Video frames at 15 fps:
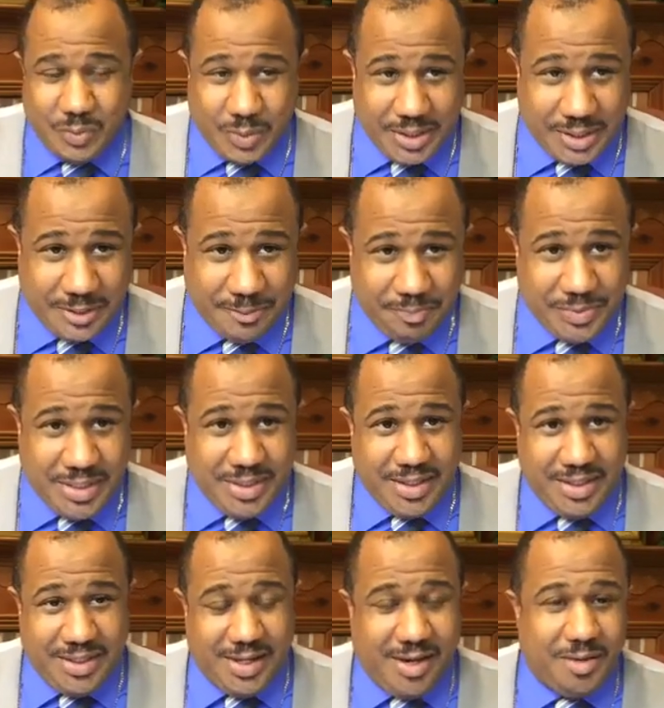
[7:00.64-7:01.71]
where
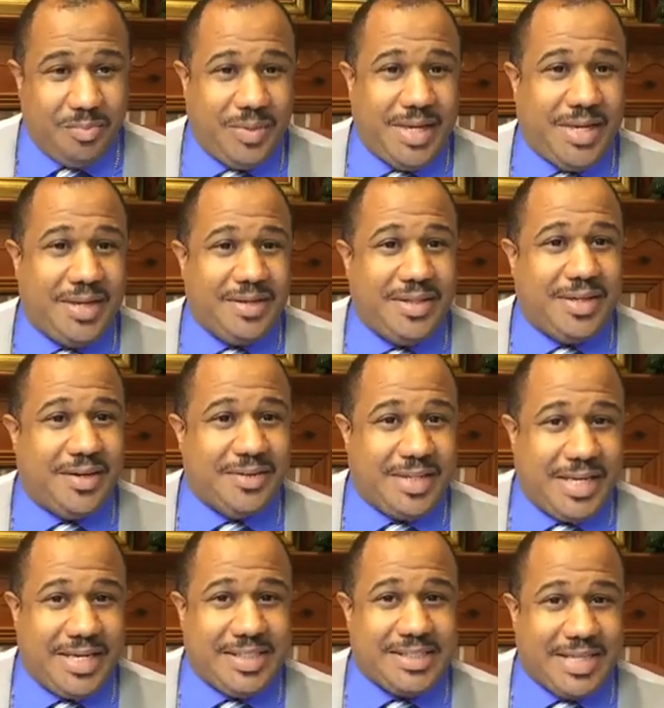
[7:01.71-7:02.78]
young men, young
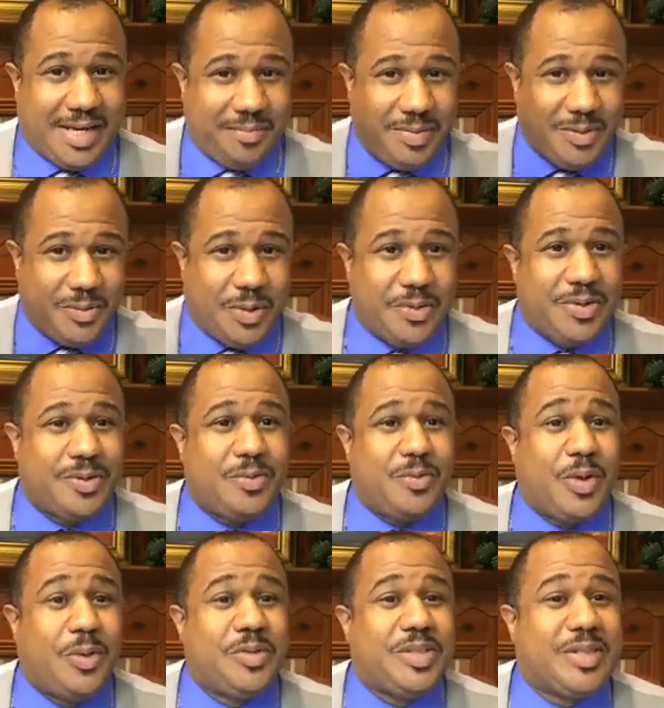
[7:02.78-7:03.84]
ladies have been quote
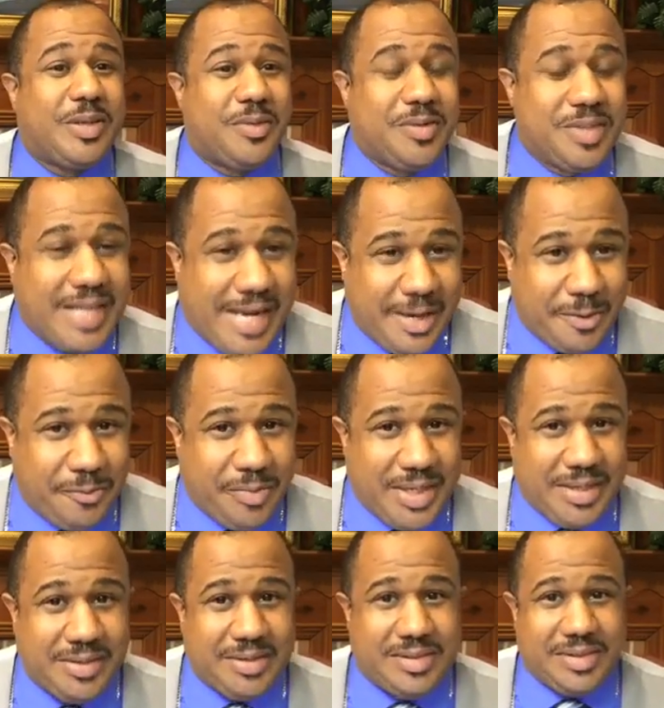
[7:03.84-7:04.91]
unquote turned out
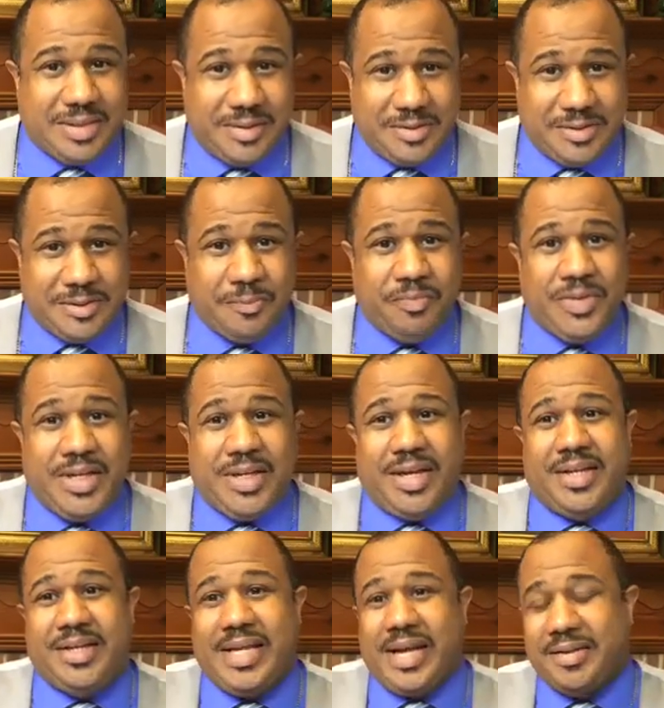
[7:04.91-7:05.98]
in the church
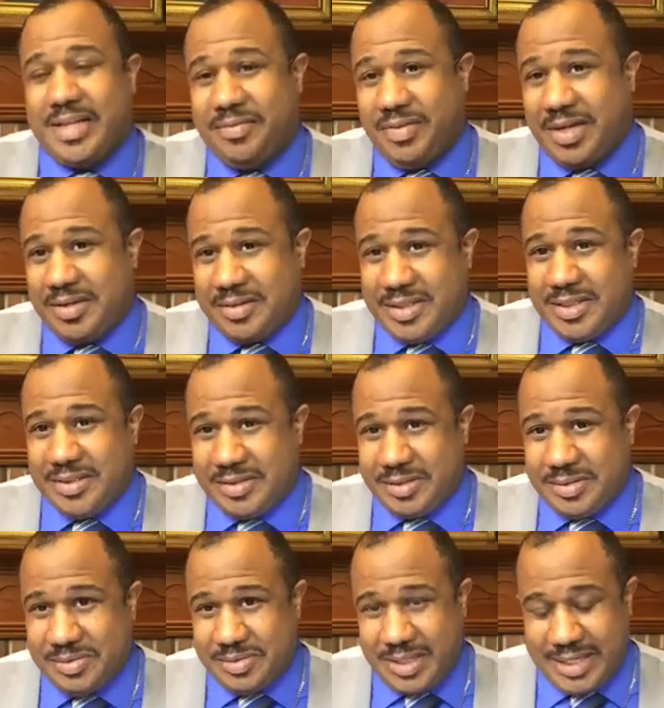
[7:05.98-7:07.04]
and now they've entered
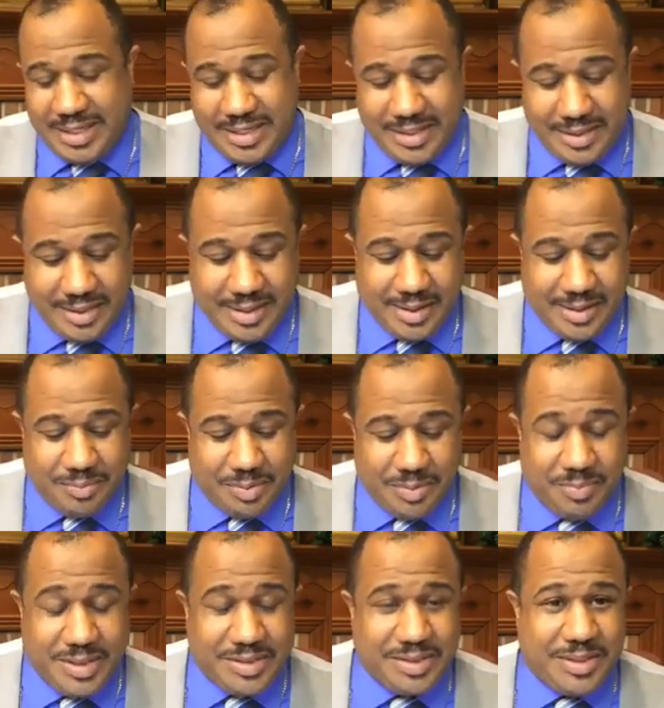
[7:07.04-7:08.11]
into a uh,
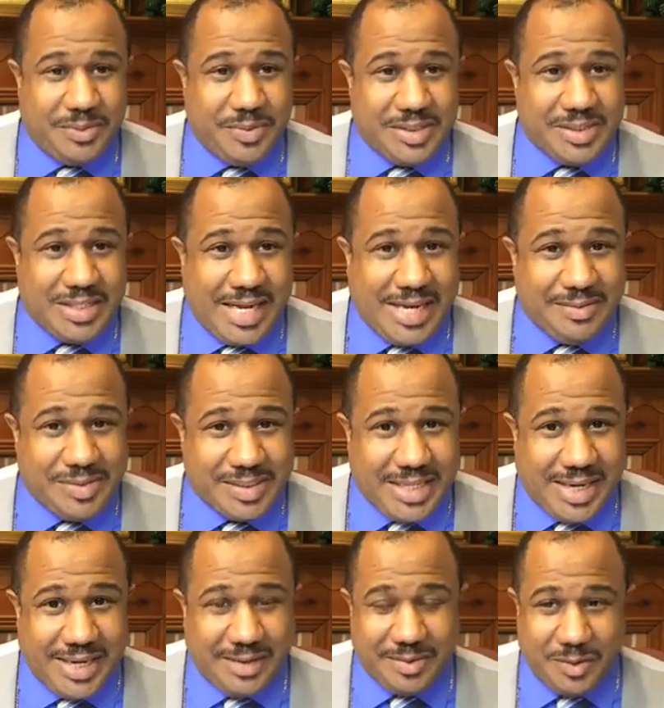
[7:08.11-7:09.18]
promiscuous
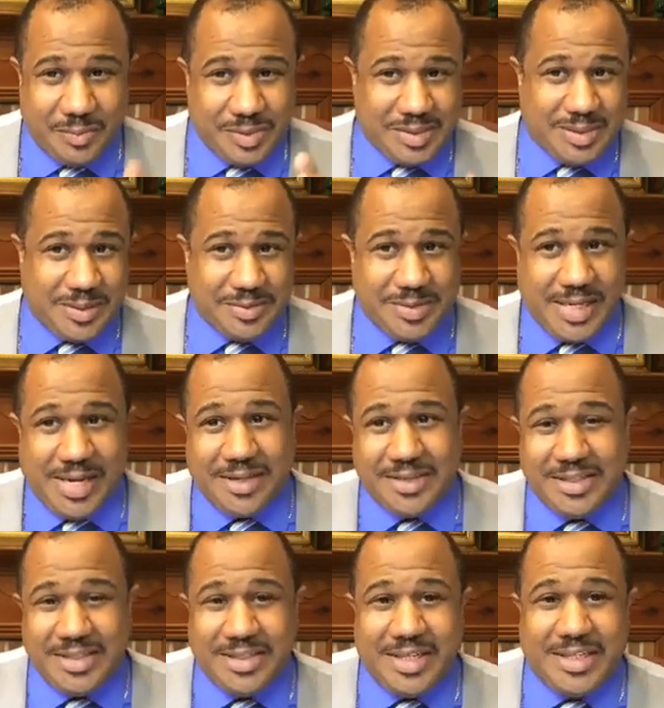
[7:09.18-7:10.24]
lifestyle
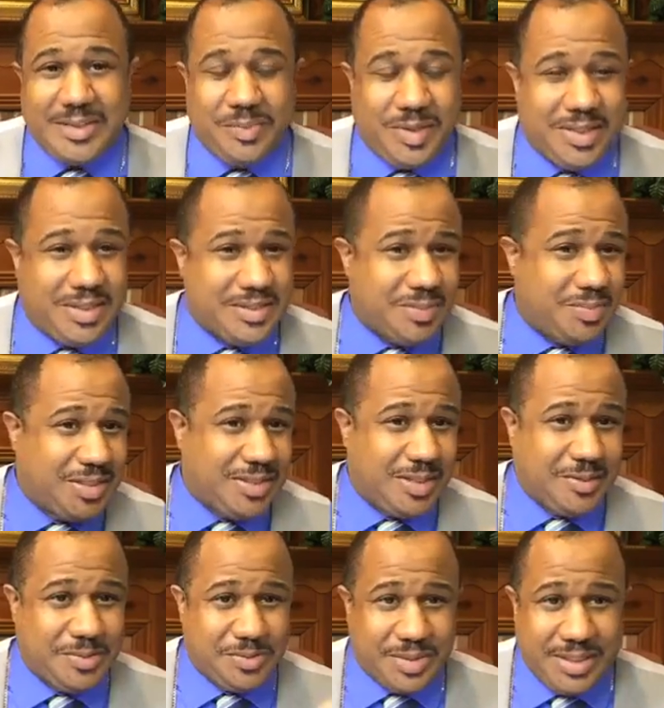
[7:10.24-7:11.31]
homosexuality, lesbianism,
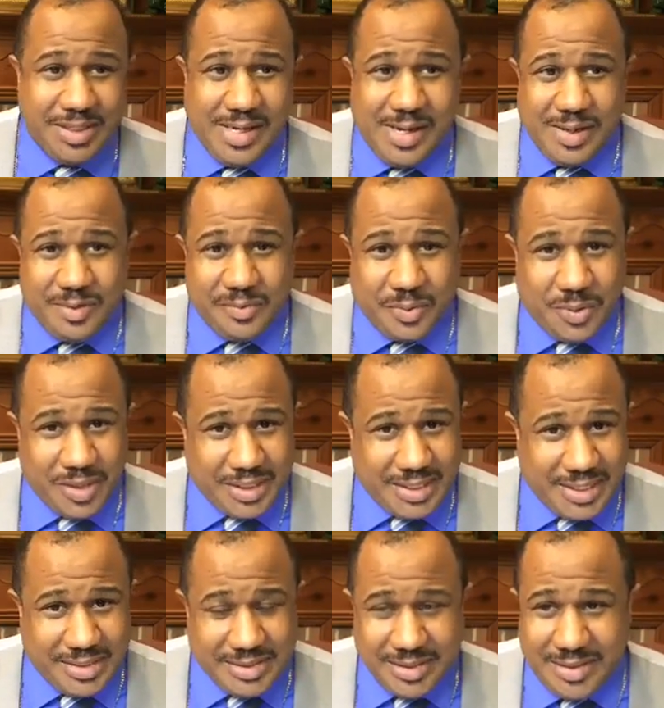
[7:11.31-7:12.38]
adultery,
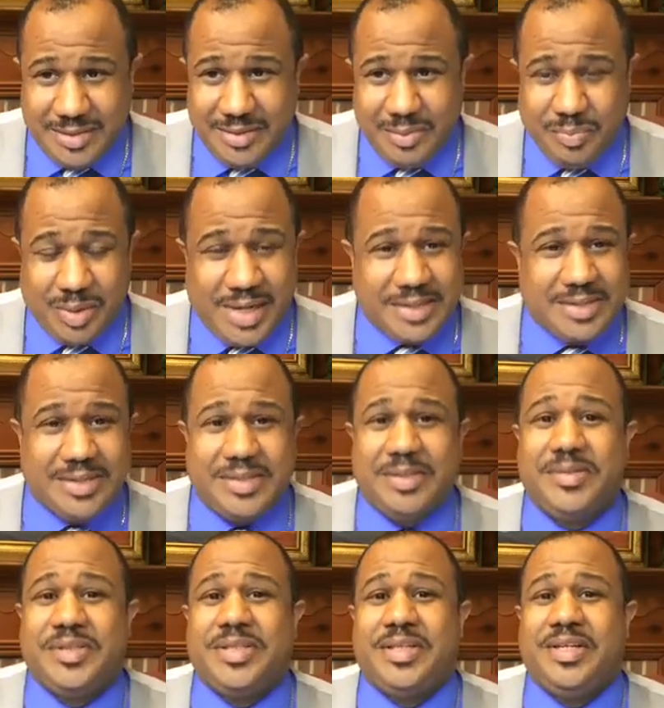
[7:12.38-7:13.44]
fornication,
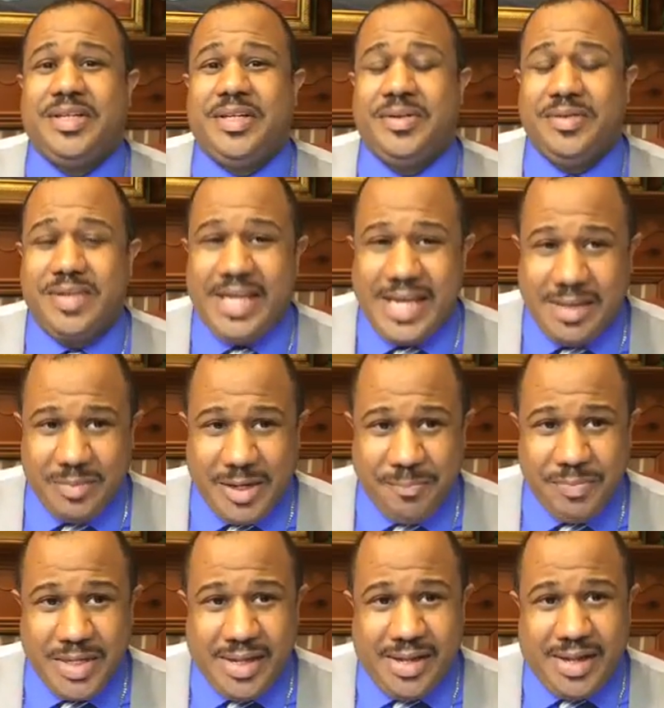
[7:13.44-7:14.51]
prostitution you name it.